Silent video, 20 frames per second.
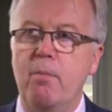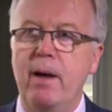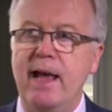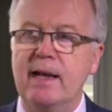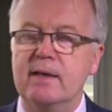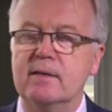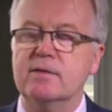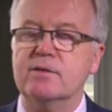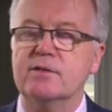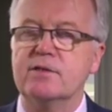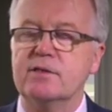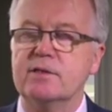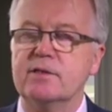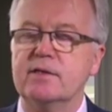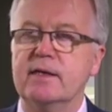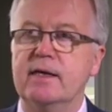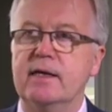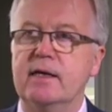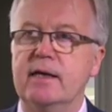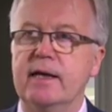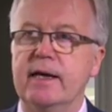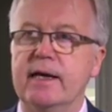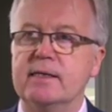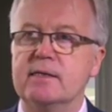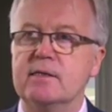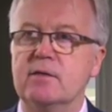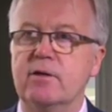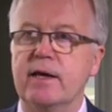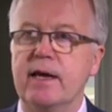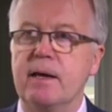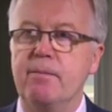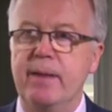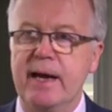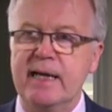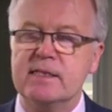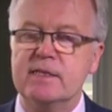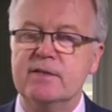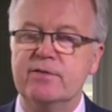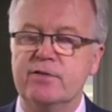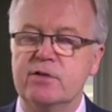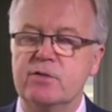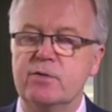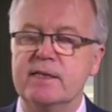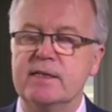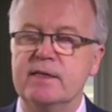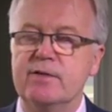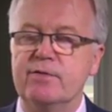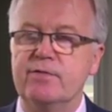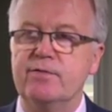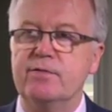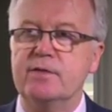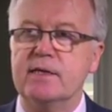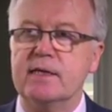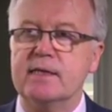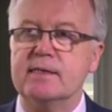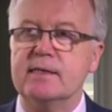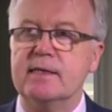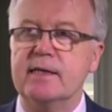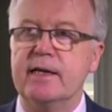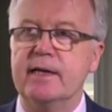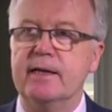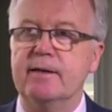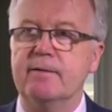balance, it's looking better for 2016.